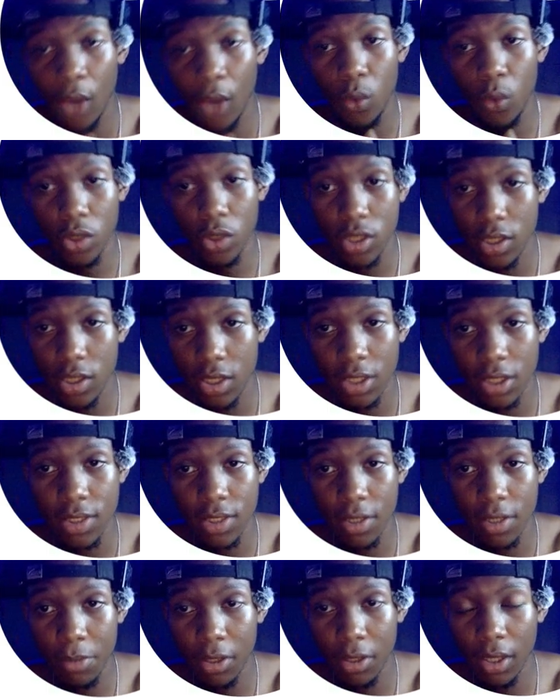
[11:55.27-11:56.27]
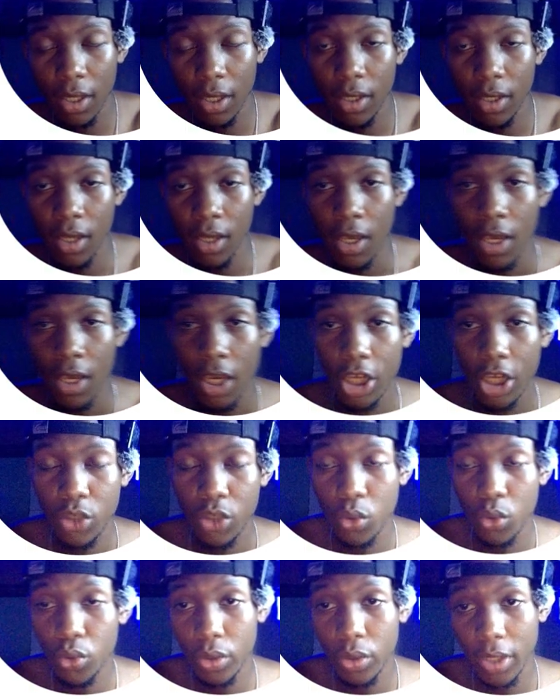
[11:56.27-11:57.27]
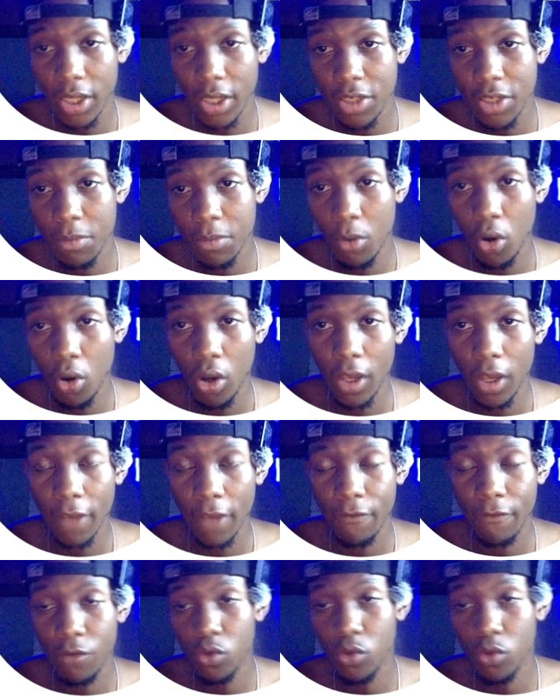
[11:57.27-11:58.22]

a question subject line, it will relate more if